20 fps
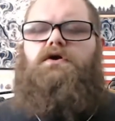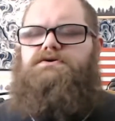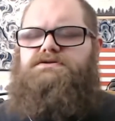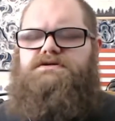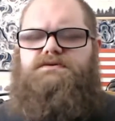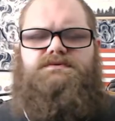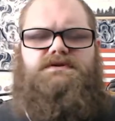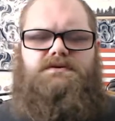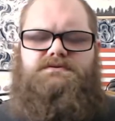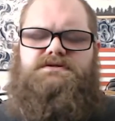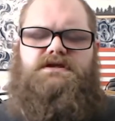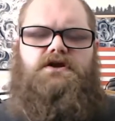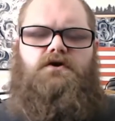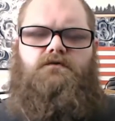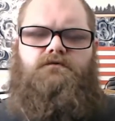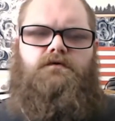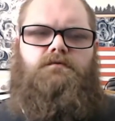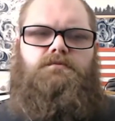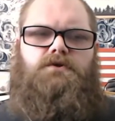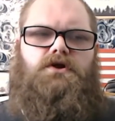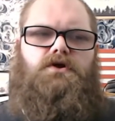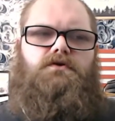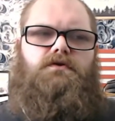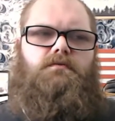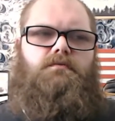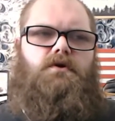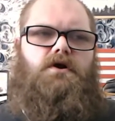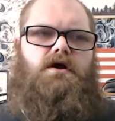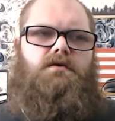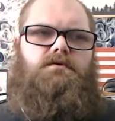sometimes they overblow the
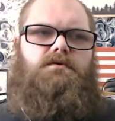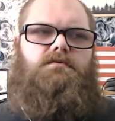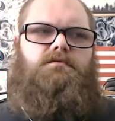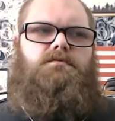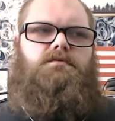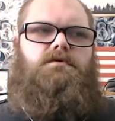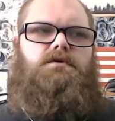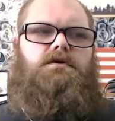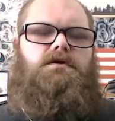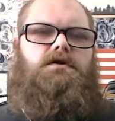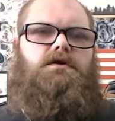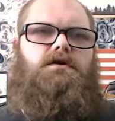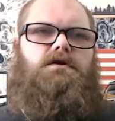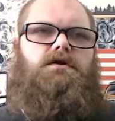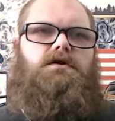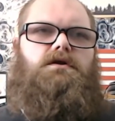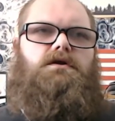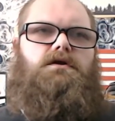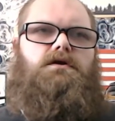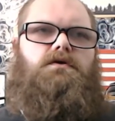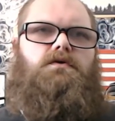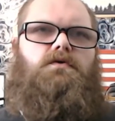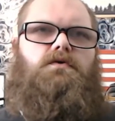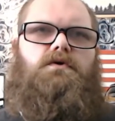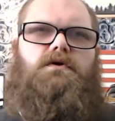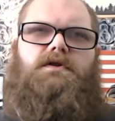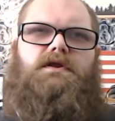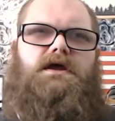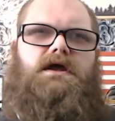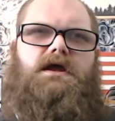problem,
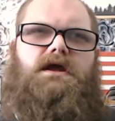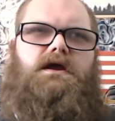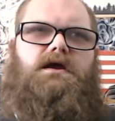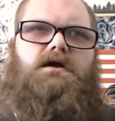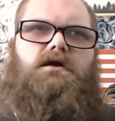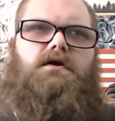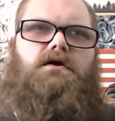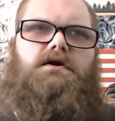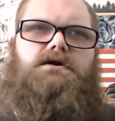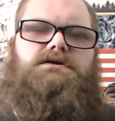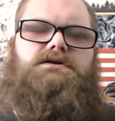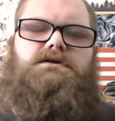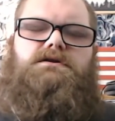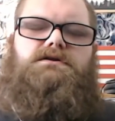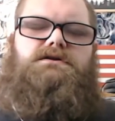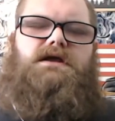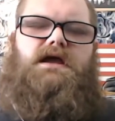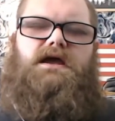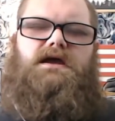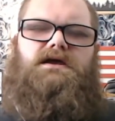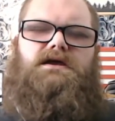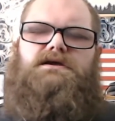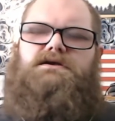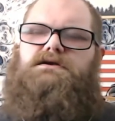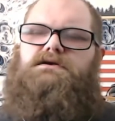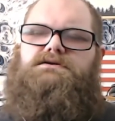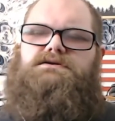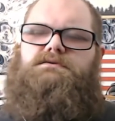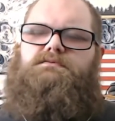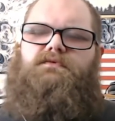or they are
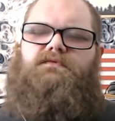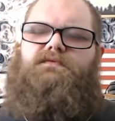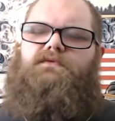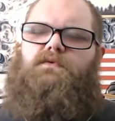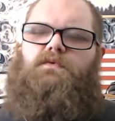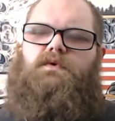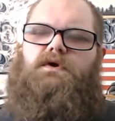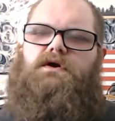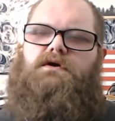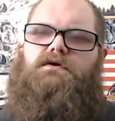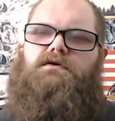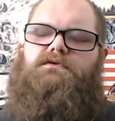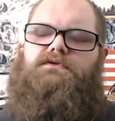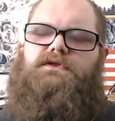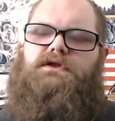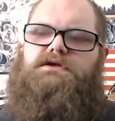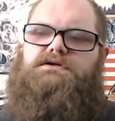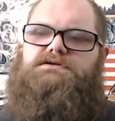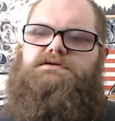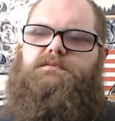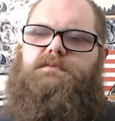attacking some of the weirder things